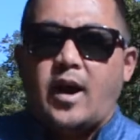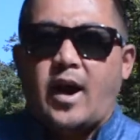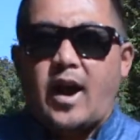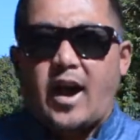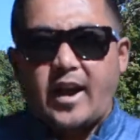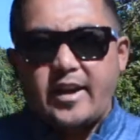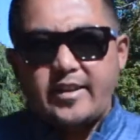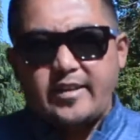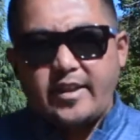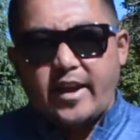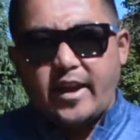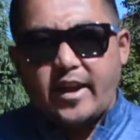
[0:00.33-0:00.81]

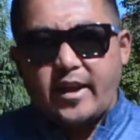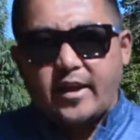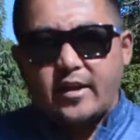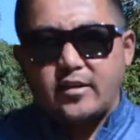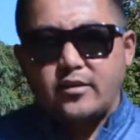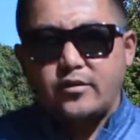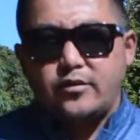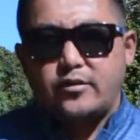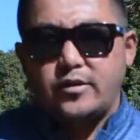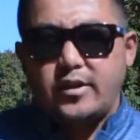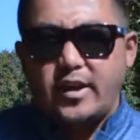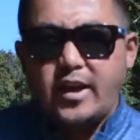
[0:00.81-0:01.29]
Hi there,
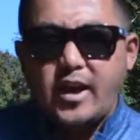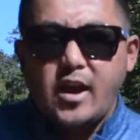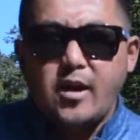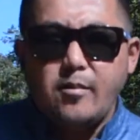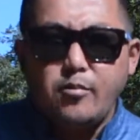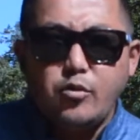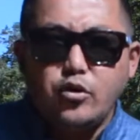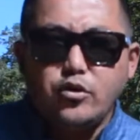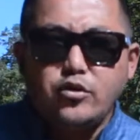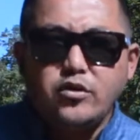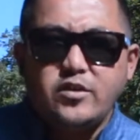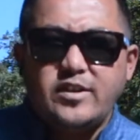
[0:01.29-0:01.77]
today
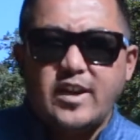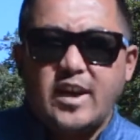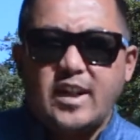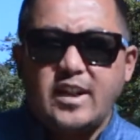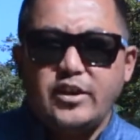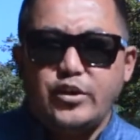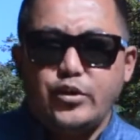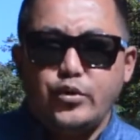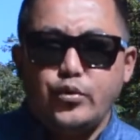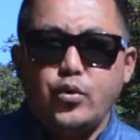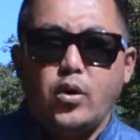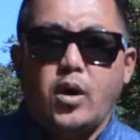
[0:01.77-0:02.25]
I'm going to tell
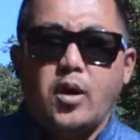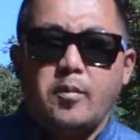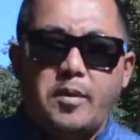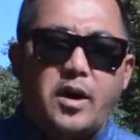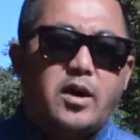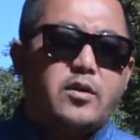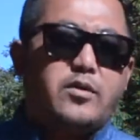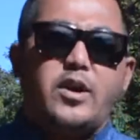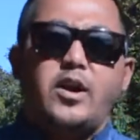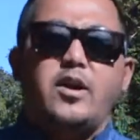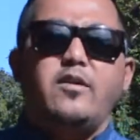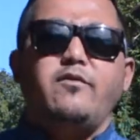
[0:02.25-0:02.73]
you
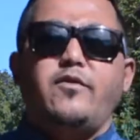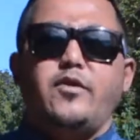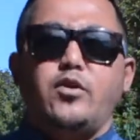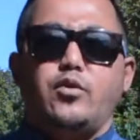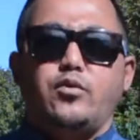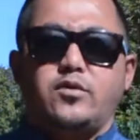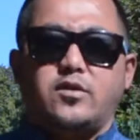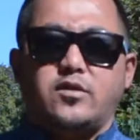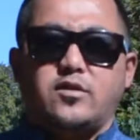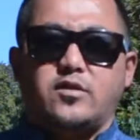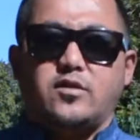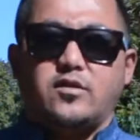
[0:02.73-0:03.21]
about
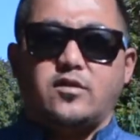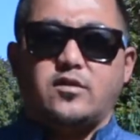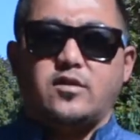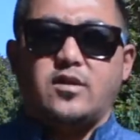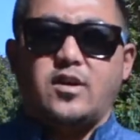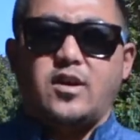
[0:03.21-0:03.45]
infusers.